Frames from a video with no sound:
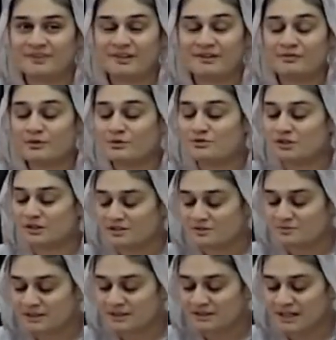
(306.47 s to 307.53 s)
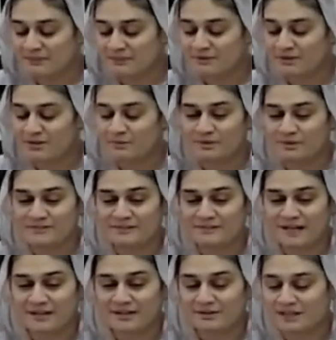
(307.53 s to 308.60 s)
If you trust me, I'm going to put the
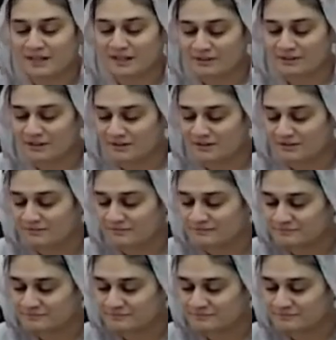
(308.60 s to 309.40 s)
value down here.